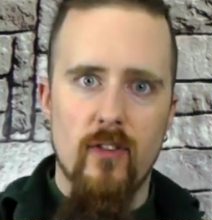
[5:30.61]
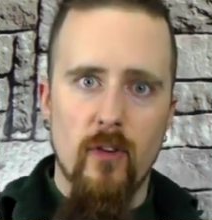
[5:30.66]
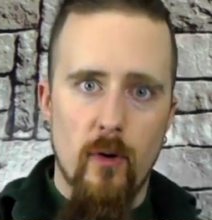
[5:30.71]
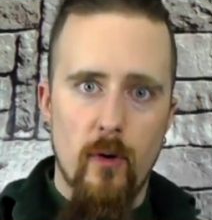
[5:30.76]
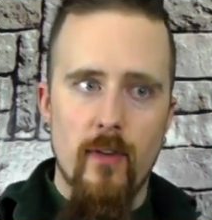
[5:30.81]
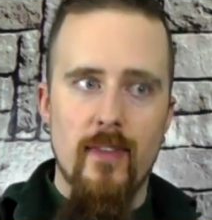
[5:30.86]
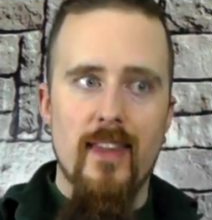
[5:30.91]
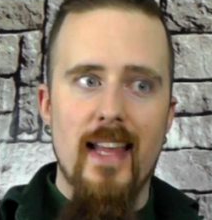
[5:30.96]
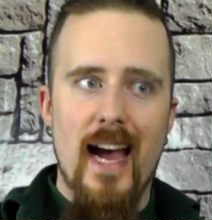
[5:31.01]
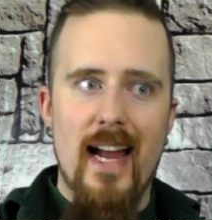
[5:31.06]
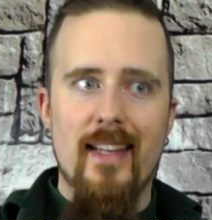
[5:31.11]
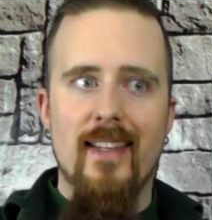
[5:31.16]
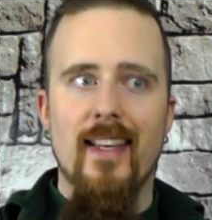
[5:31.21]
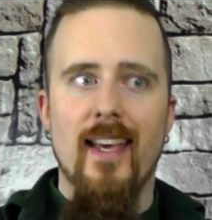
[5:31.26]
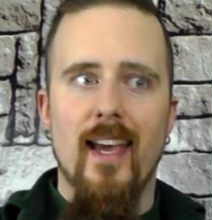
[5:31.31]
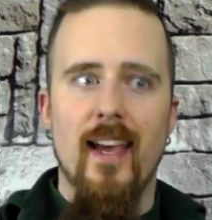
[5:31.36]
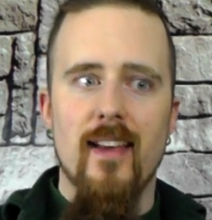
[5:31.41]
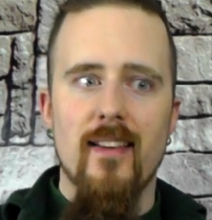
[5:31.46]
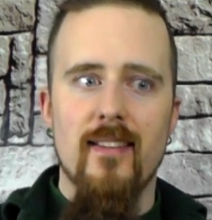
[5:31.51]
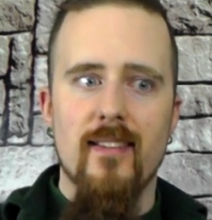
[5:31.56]
So in that
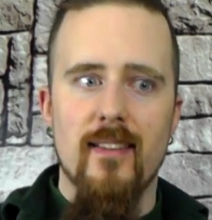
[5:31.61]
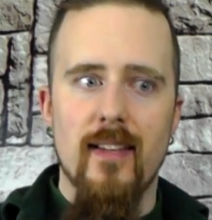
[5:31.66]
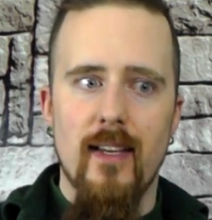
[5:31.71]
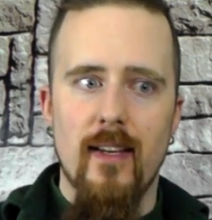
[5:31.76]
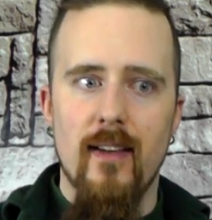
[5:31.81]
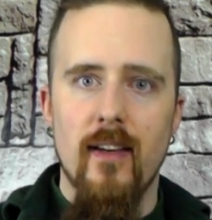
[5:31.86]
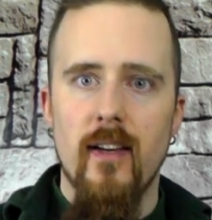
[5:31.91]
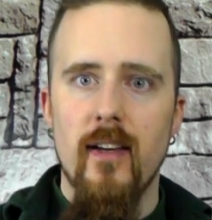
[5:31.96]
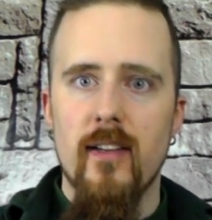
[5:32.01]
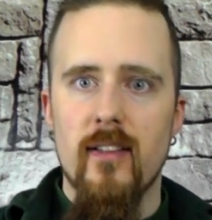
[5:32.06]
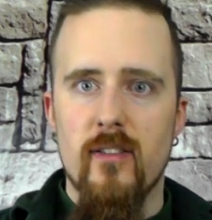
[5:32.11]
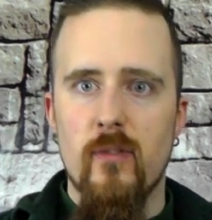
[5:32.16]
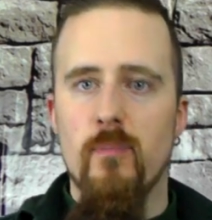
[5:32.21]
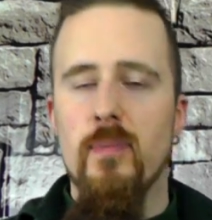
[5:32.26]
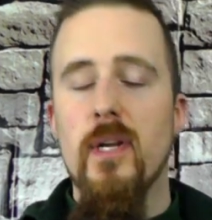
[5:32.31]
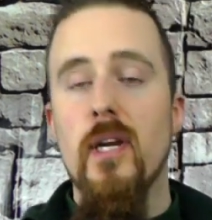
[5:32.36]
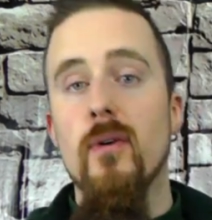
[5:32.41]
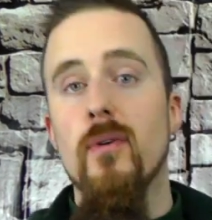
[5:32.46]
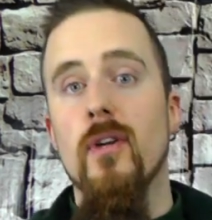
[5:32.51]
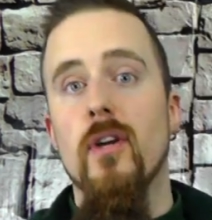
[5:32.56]
case, the
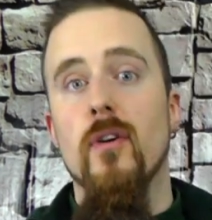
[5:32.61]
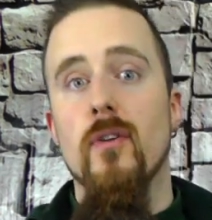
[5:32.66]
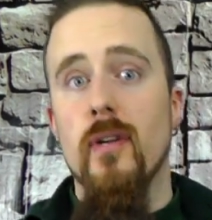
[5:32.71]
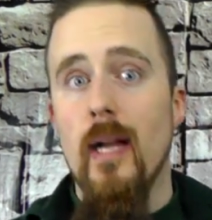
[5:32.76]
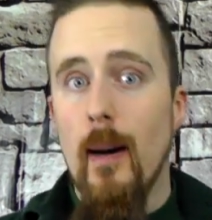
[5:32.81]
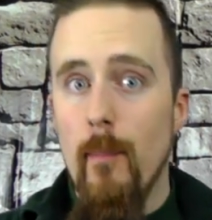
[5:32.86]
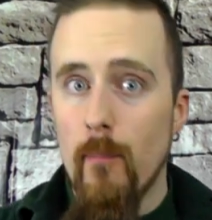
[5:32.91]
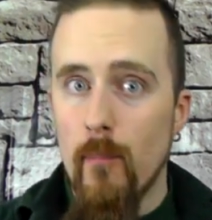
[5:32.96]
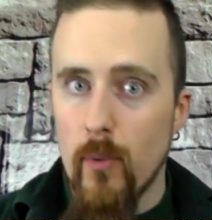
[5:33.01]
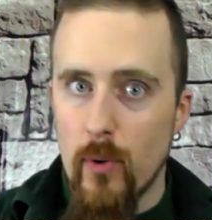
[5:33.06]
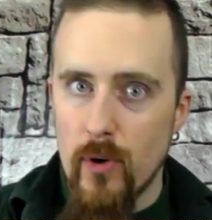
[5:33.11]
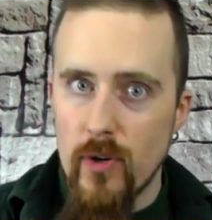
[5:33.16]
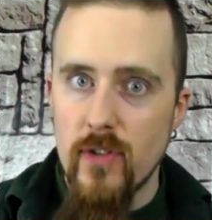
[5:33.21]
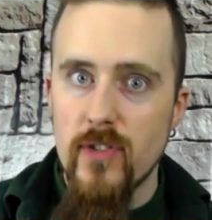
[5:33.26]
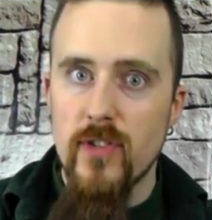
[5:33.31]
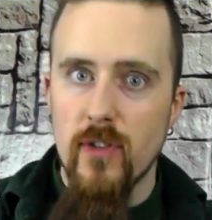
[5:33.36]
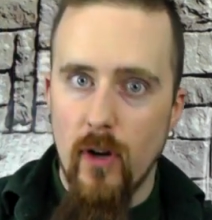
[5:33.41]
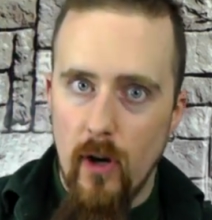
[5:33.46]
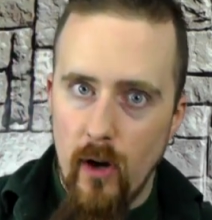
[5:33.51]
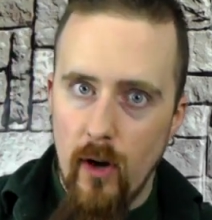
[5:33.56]
superior
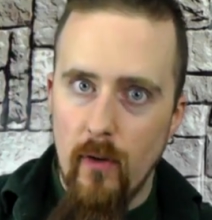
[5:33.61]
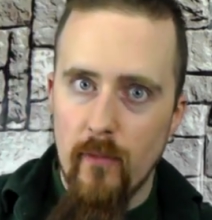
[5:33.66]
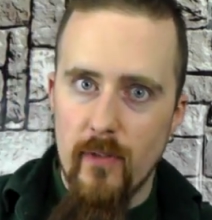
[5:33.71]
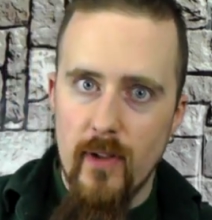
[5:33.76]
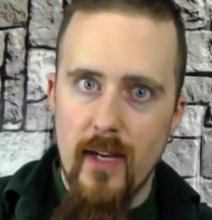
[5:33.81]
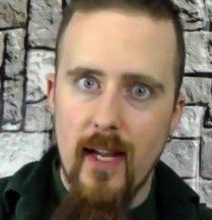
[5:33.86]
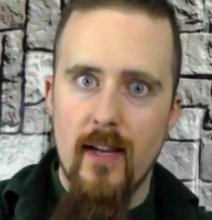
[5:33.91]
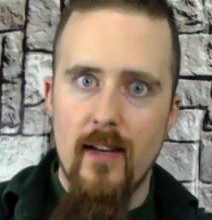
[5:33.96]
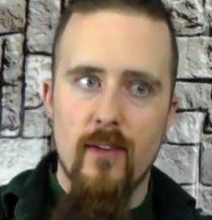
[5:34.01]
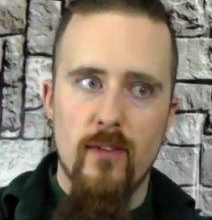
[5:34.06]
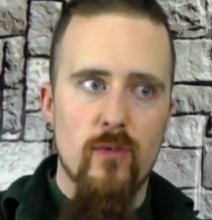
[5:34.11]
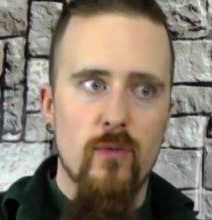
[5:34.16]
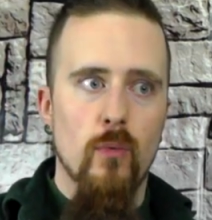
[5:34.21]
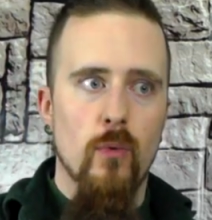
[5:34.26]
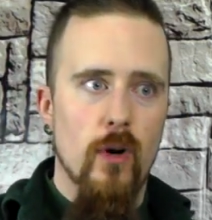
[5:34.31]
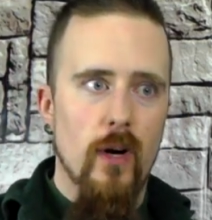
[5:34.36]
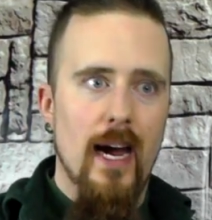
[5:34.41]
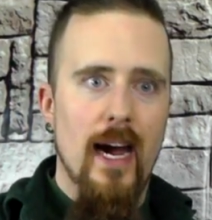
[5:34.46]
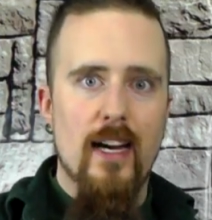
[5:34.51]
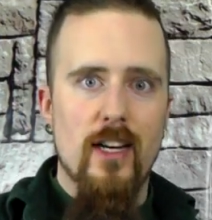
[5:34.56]
numbers of the natives
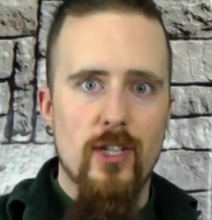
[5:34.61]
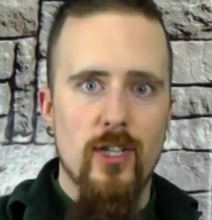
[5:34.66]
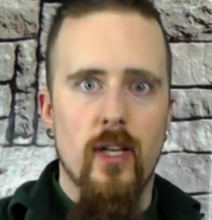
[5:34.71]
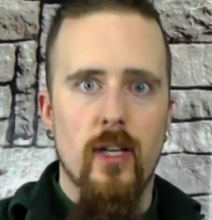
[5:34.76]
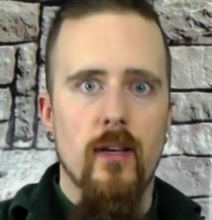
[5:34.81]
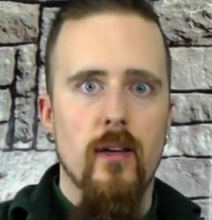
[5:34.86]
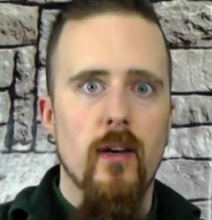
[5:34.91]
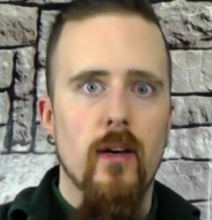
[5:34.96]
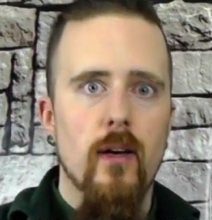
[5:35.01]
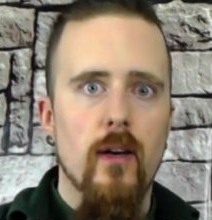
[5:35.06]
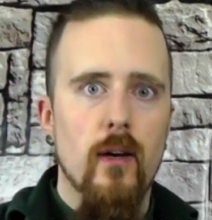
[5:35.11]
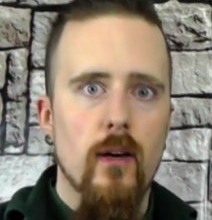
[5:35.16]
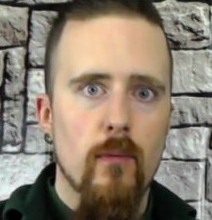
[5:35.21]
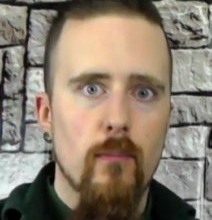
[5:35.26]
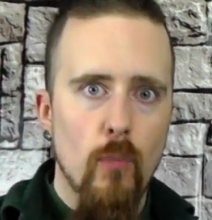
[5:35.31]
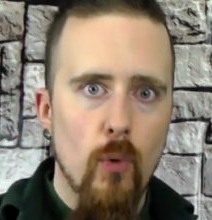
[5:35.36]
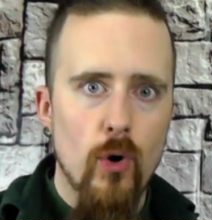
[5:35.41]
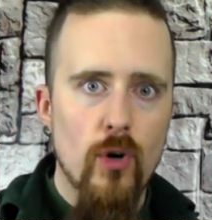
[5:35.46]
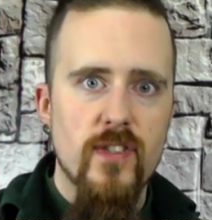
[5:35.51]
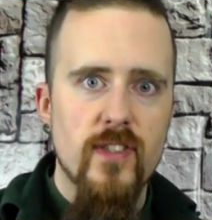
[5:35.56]
were actually
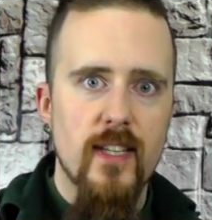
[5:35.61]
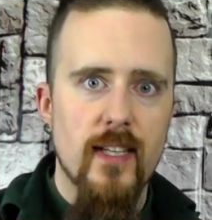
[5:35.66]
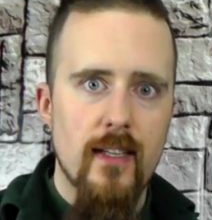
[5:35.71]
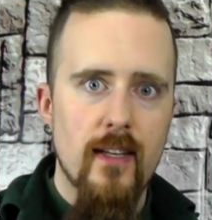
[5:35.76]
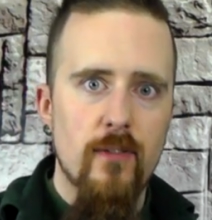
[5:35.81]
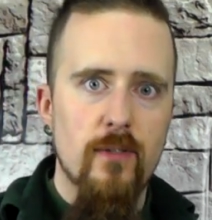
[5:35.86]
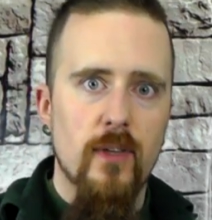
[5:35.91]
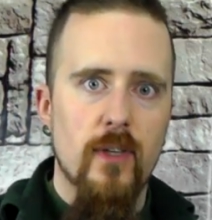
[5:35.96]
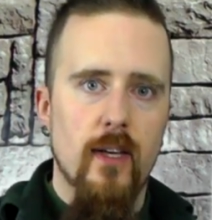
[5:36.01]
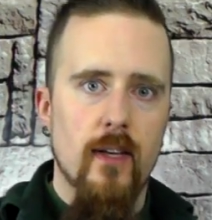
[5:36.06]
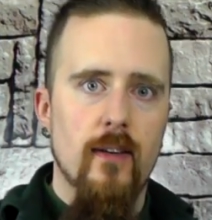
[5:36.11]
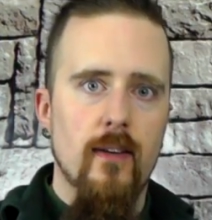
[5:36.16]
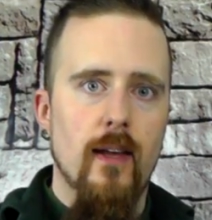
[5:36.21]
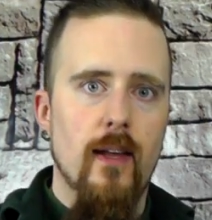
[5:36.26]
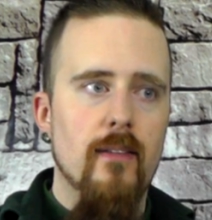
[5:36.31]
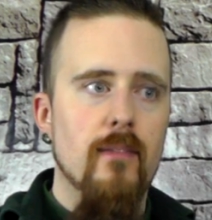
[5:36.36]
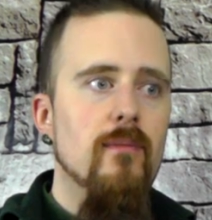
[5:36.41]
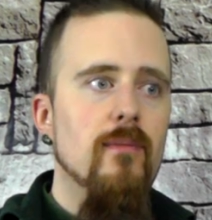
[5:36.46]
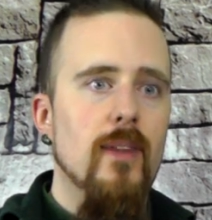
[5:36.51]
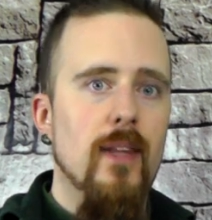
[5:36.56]
more significant,
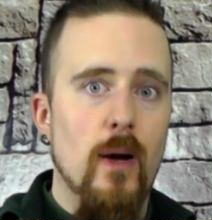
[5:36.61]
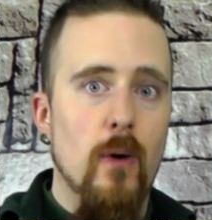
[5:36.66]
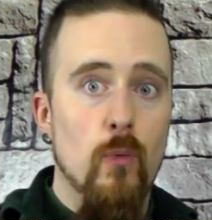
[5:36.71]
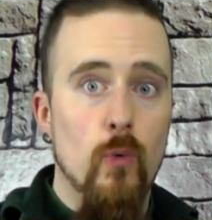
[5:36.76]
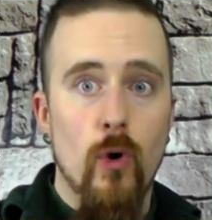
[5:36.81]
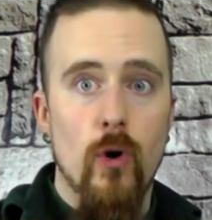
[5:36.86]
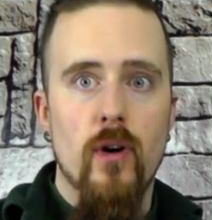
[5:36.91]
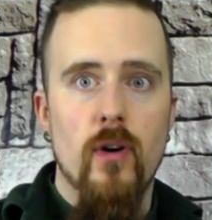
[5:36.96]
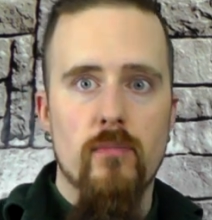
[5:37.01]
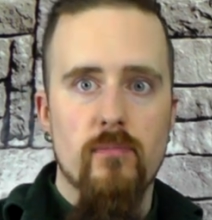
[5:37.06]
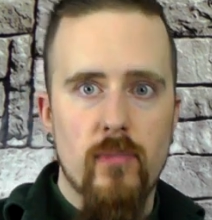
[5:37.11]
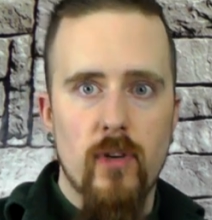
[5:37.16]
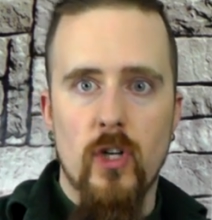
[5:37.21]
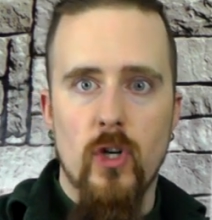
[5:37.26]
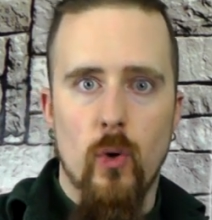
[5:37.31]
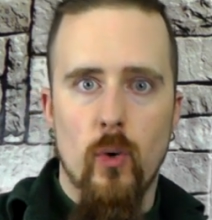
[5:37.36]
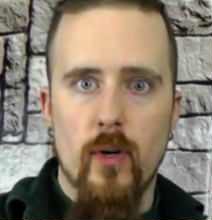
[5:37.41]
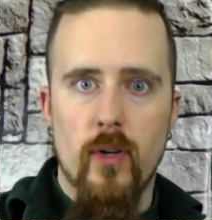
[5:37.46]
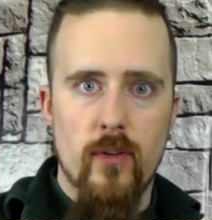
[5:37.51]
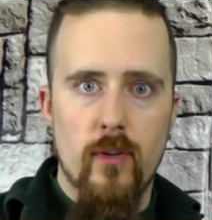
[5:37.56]
and they were,
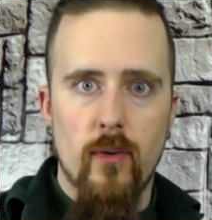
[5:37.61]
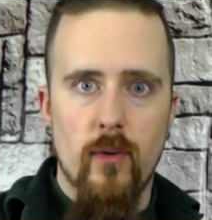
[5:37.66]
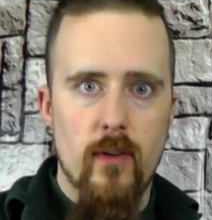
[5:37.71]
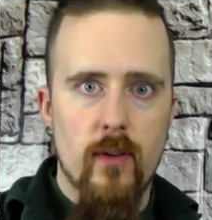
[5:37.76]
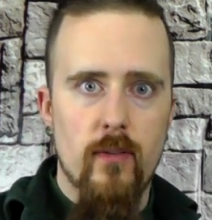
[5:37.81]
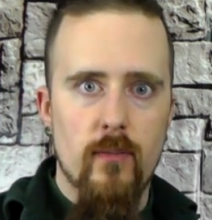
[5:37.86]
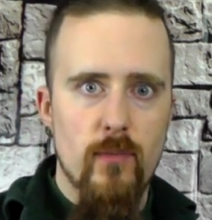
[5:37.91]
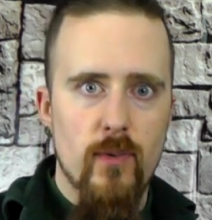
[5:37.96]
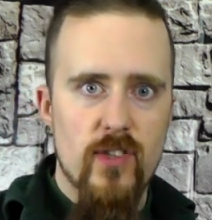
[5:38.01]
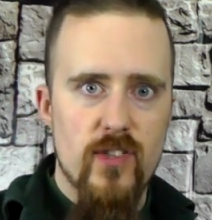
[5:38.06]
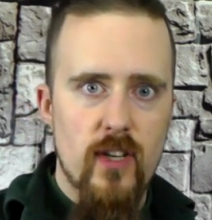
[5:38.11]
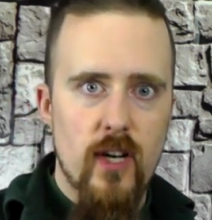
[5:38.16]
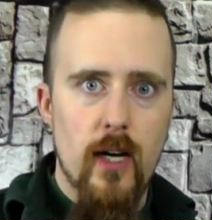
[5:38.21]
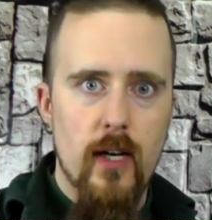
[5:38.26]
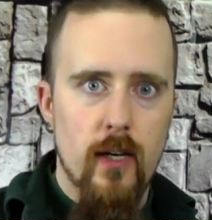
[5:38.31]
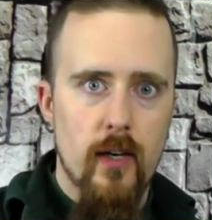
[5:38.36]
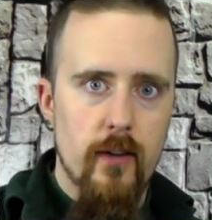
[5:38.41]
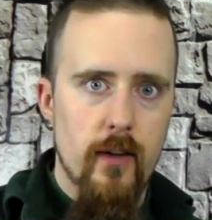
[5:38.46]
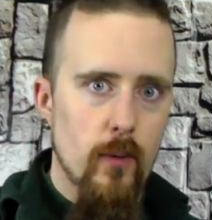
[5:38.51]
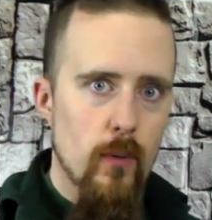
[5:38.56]
according to the
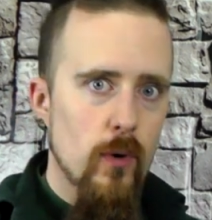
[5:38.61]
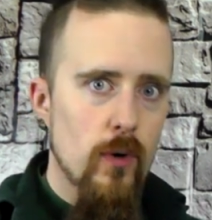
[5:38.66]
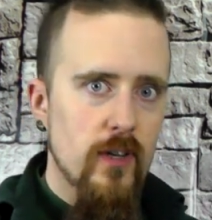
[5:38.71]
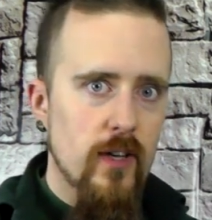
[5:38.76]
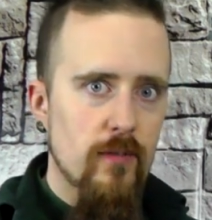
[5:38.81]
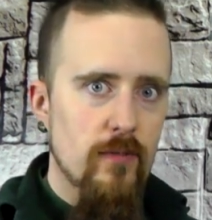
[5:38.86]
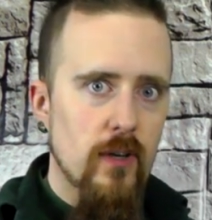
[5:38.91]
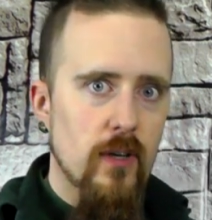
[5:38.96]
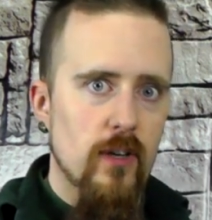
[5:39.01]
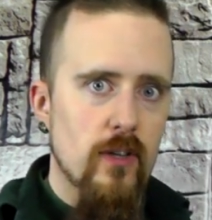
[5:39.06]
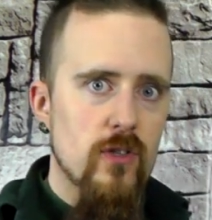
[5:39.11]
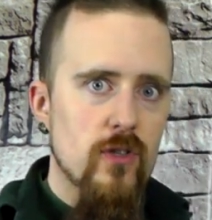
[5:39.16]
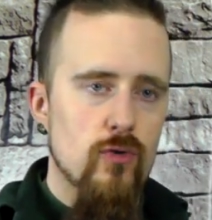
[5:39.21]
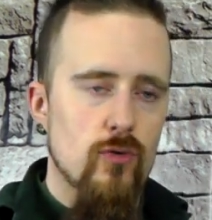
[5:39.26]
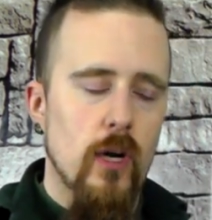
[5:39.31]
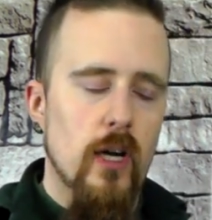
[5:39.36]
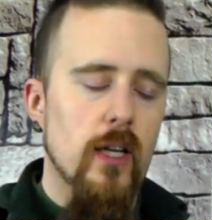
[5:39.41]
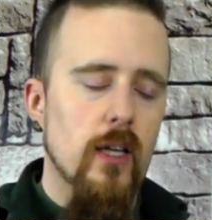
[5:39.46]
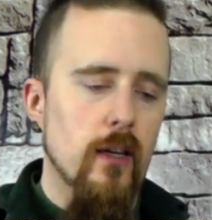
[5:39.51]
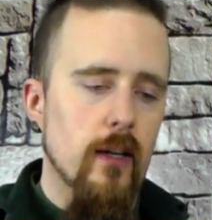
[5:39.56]
saga, they were definitely
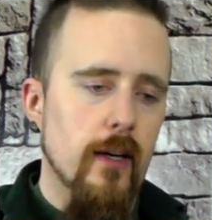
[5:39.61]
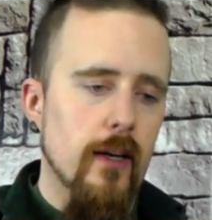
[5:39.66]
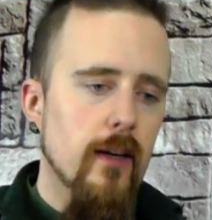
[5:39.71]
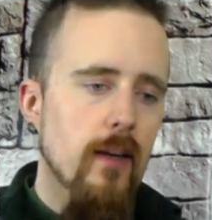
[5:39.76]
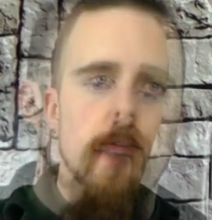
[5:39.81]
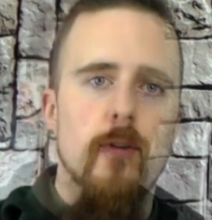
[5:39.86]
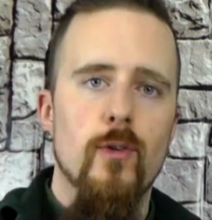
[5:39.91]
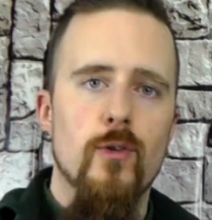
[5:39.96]
struggling.